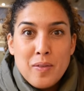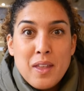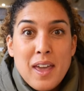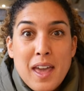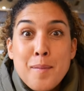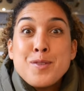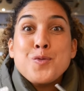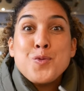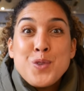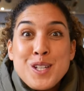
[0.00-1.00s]
The ham is
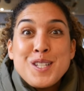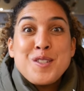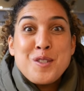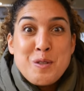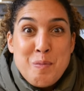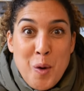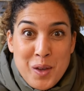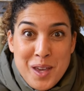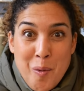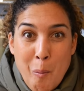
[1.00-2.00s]
really
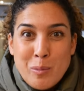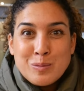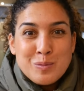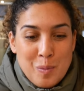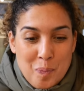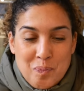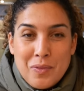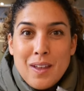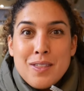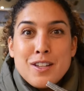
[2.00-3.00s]
smoky
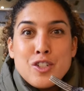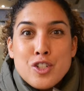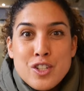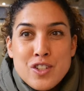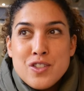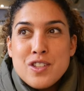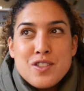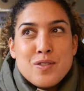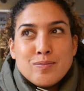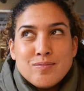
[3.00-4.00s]
and the cheese
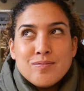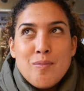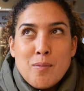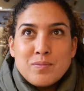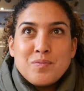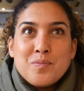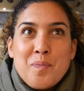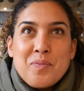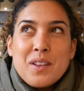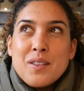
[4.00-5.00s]
is
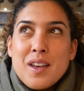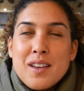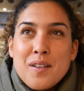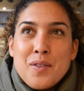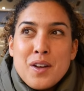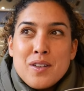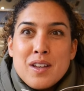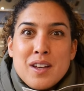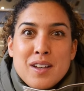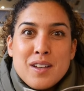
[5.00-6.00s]
like a
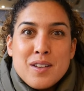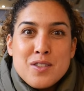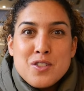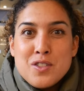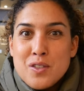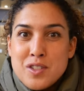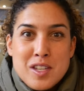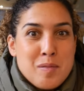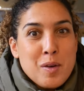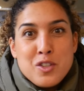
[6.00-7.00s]
very
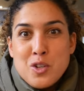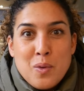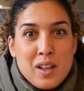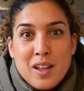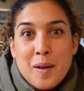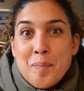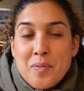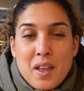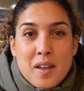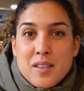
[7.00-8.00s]
salty mozzarella.
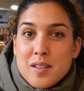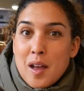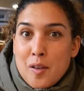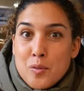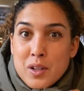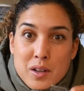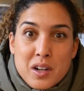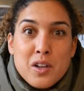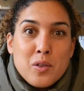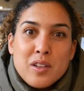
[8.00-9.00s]

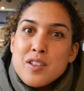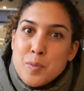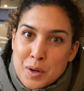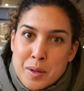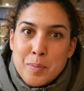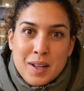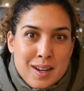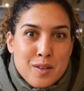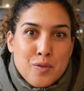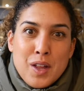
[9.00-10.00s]
Ricotta is pretty
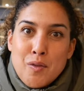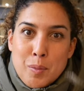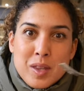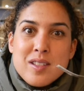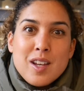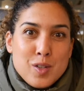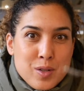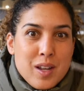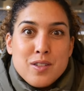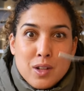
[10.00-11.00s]
plain in flavor, but this
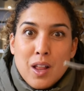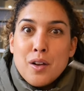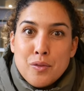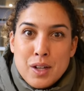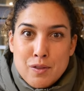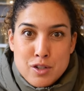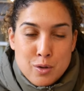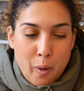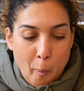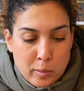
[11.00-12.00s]
actually has a lot of flavor
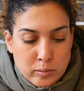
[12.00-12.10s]
to it.